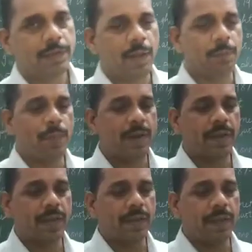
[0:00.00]

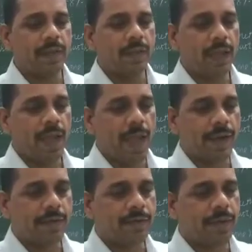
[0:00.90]
Temporary
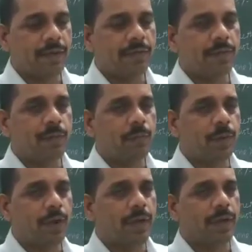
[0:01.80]
actions in
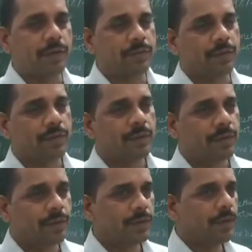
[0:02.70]
progress
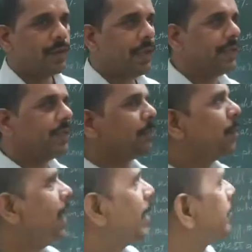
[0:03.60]
in the
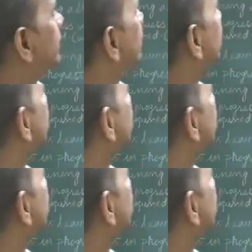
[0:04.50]
past.